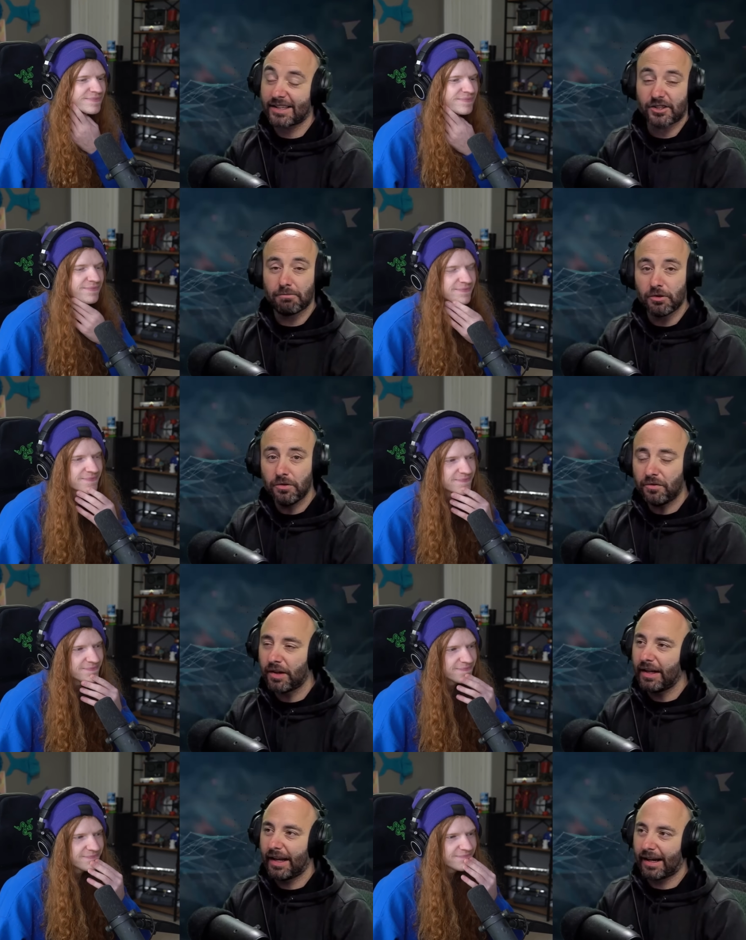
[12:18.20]
Speaker 1: that's the move,
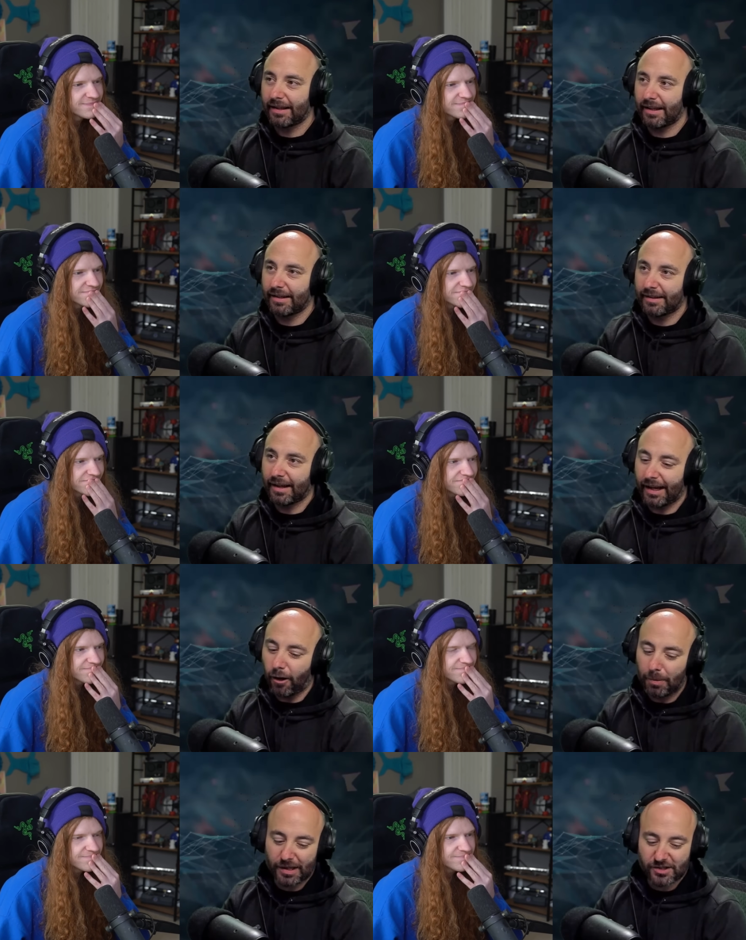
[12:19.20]
and I, and uh, I
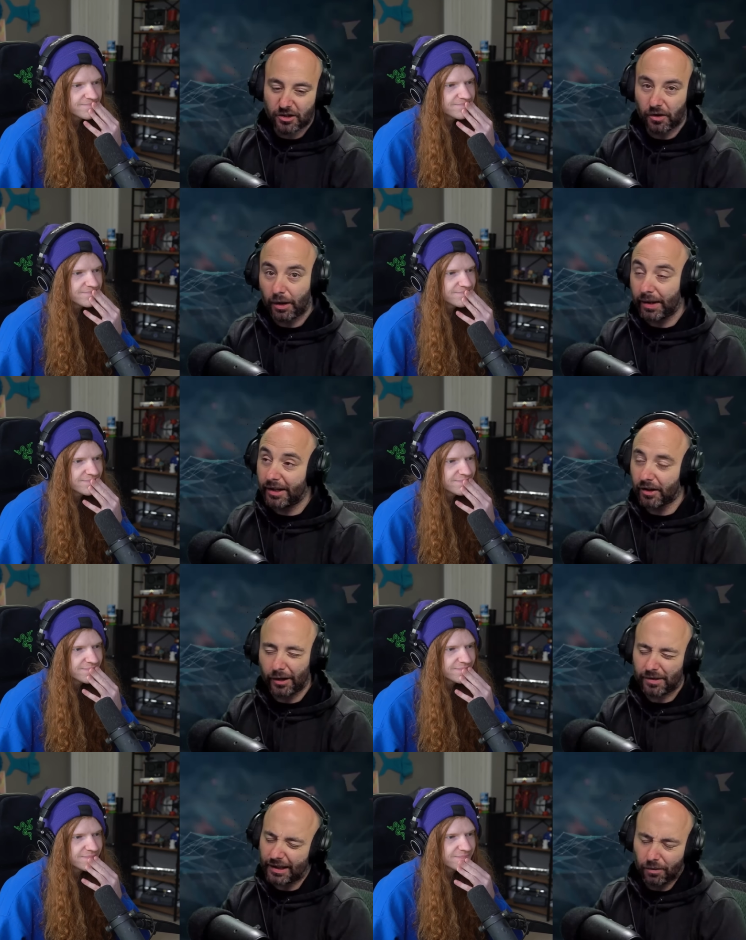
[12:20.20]
hope it doesn't go that way here. I
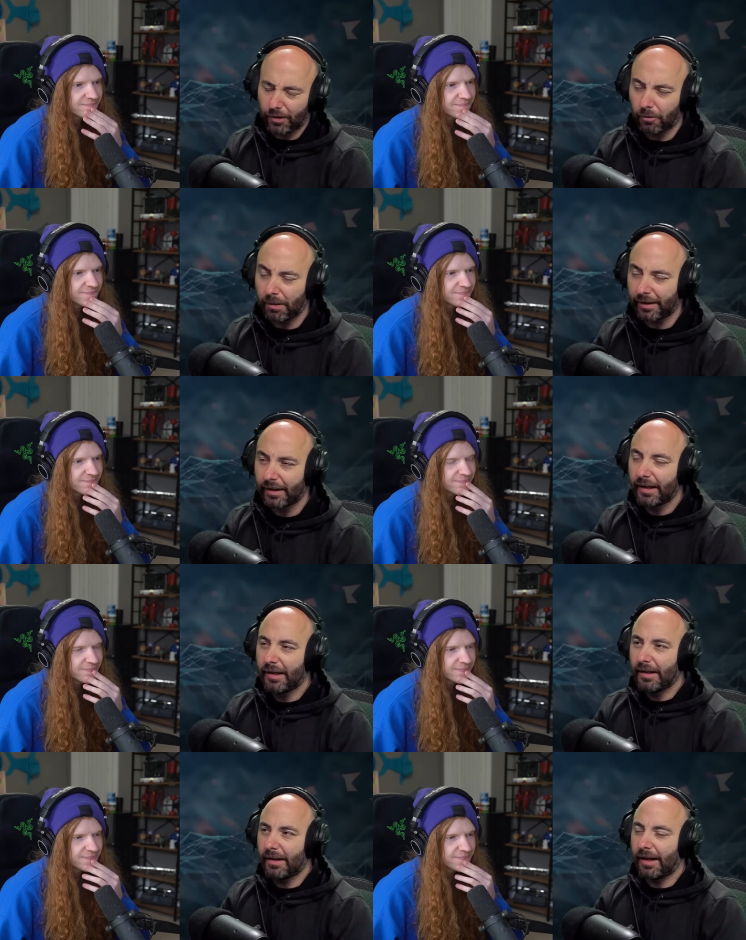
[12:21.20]
don't think it will, but
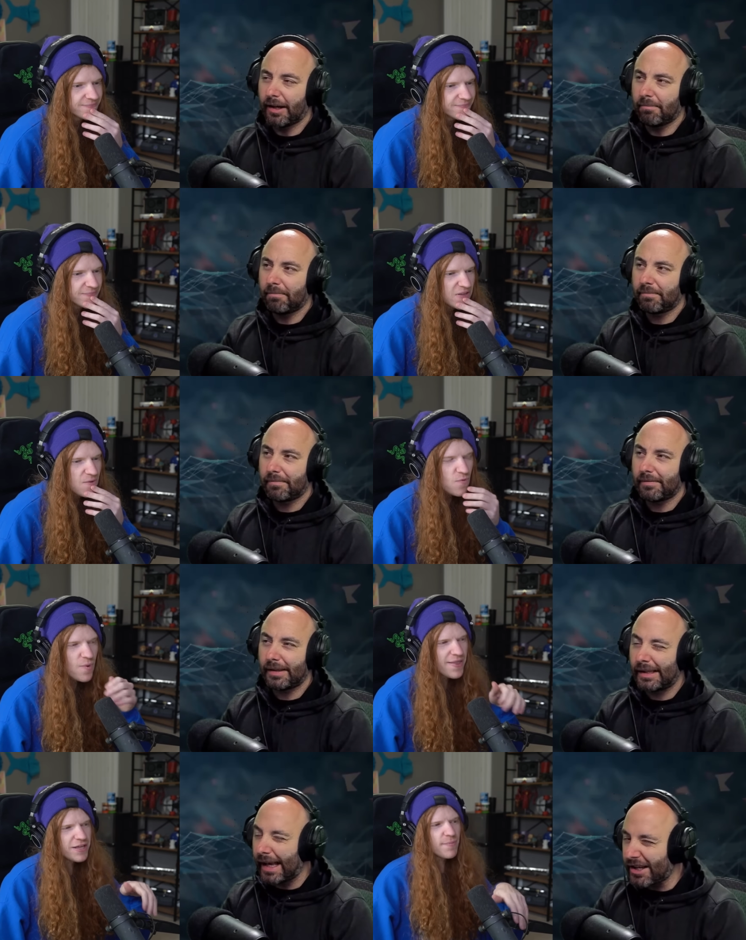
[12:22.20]
um, well, what
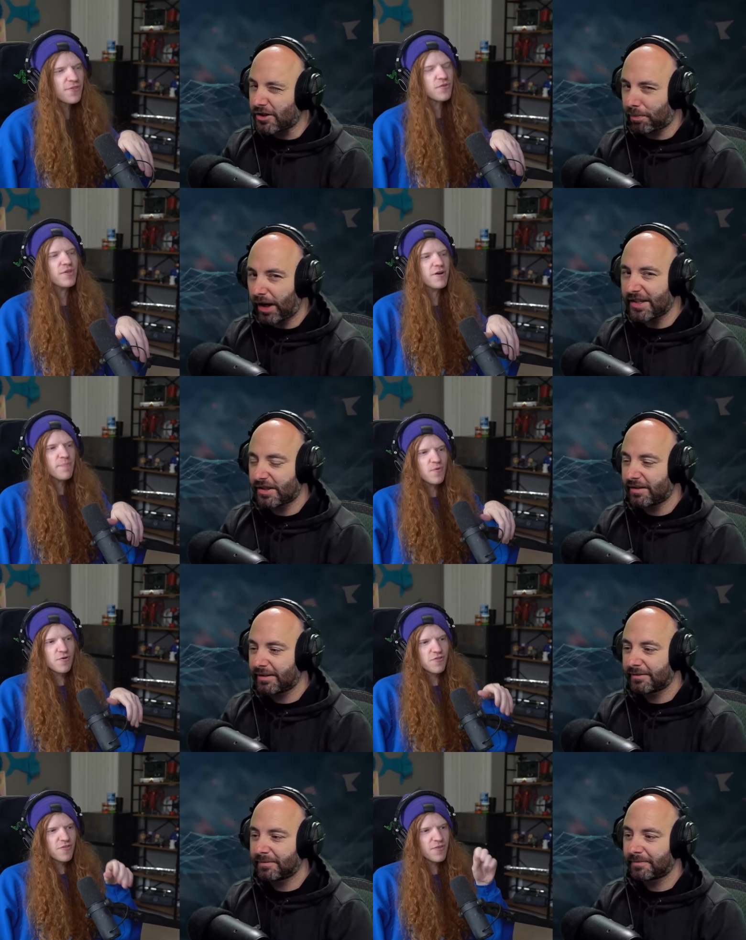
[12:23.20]
I liked about the
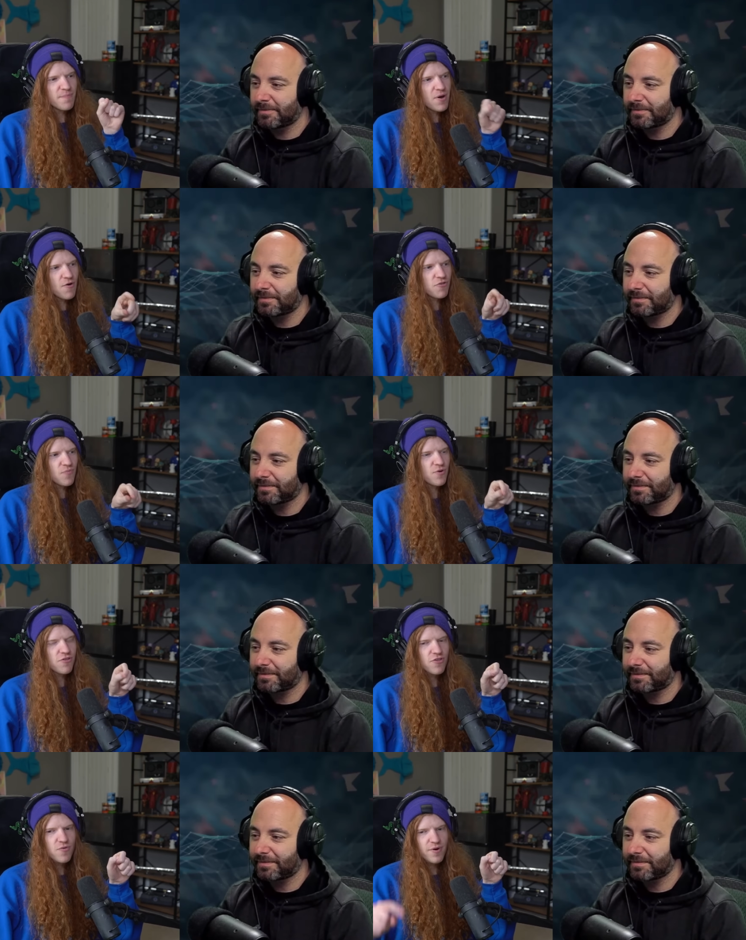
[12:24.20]
leaderboards
Speaker 2: the most was
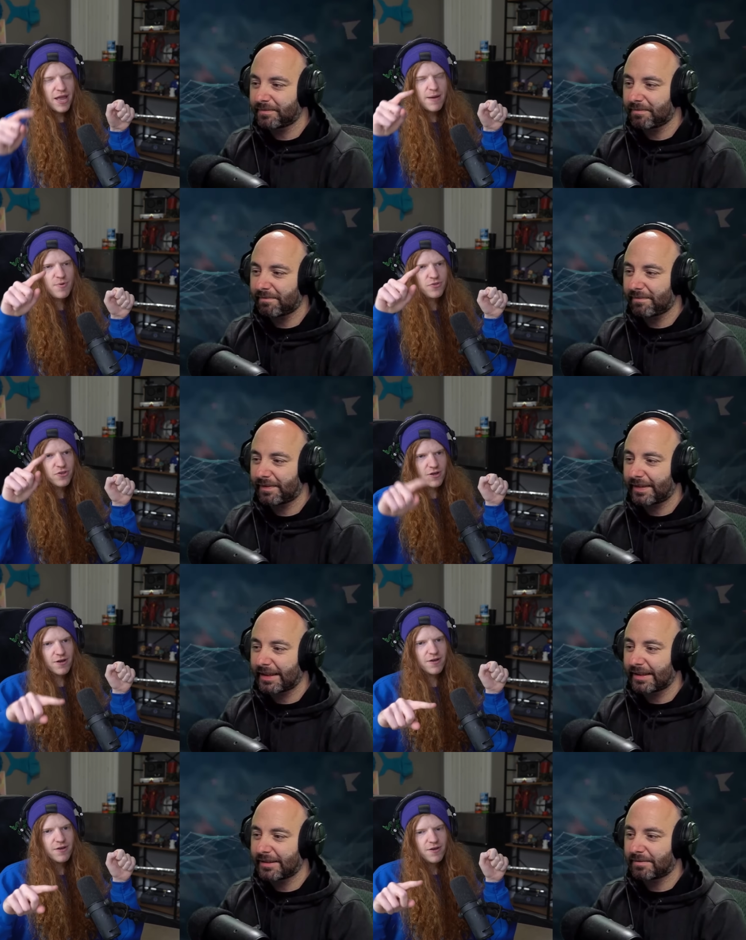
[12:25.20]
you were able
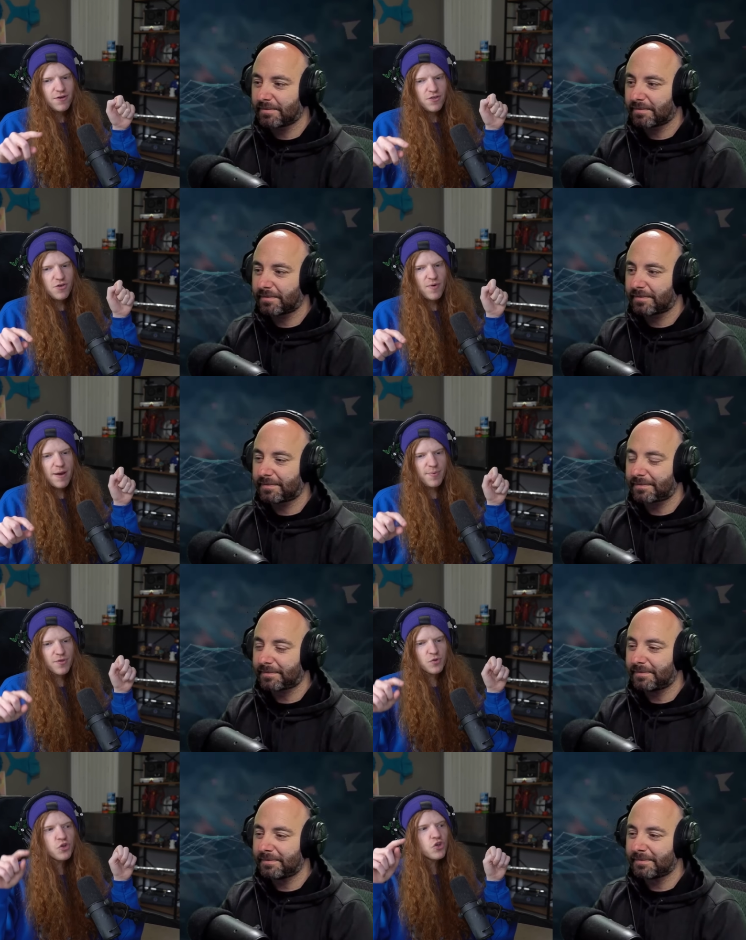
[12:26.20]
to you were able to
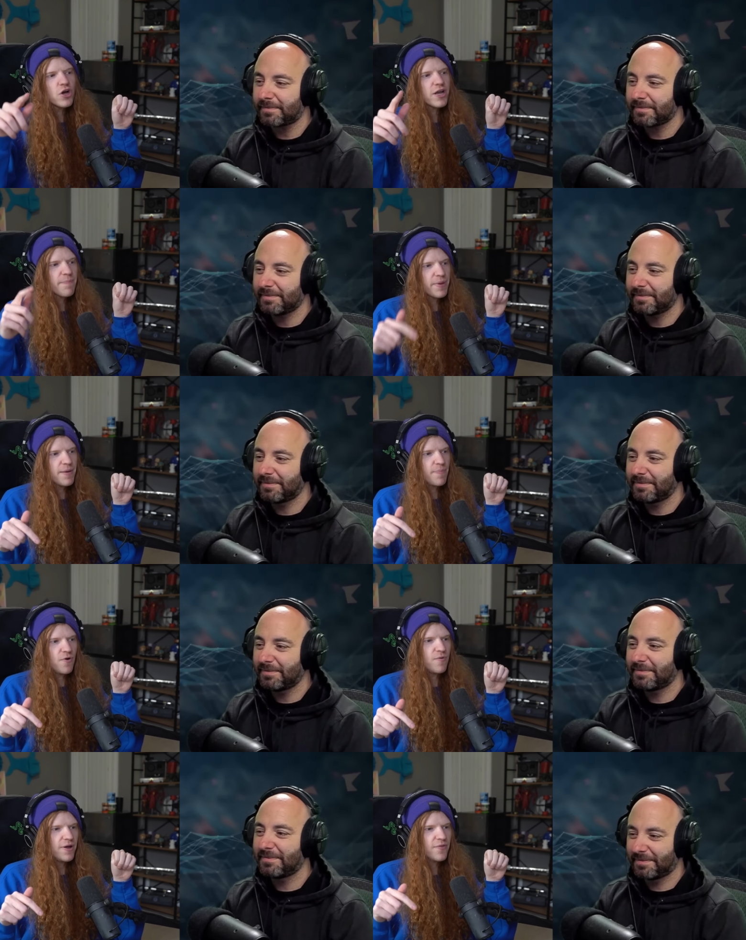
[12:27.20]
look at
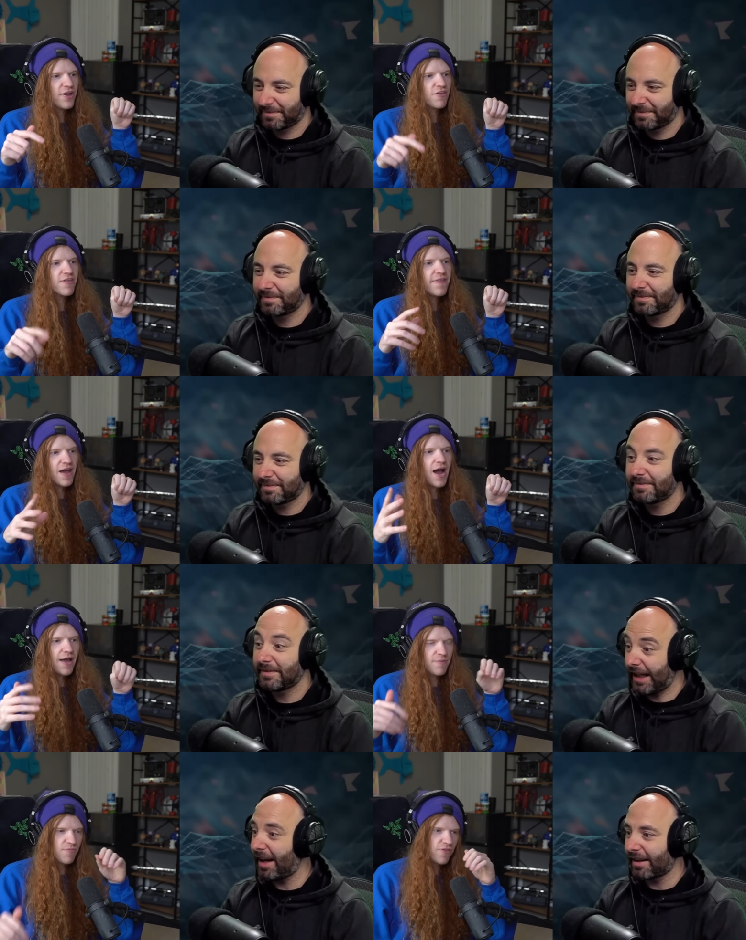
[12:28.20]
people and like see the
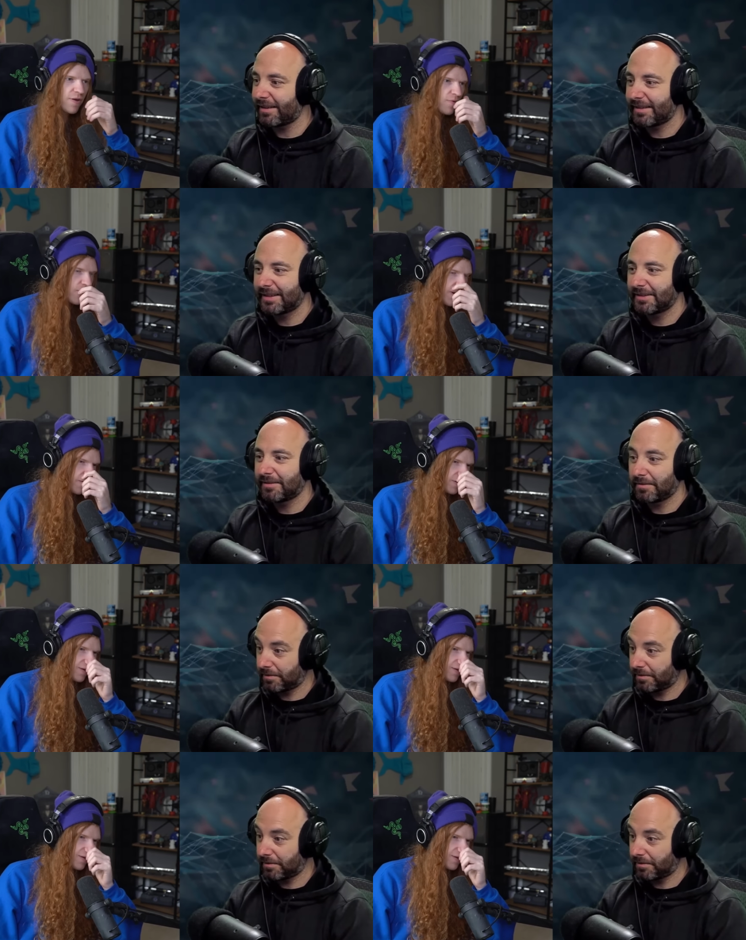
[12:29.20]
items yeah. they were wearing.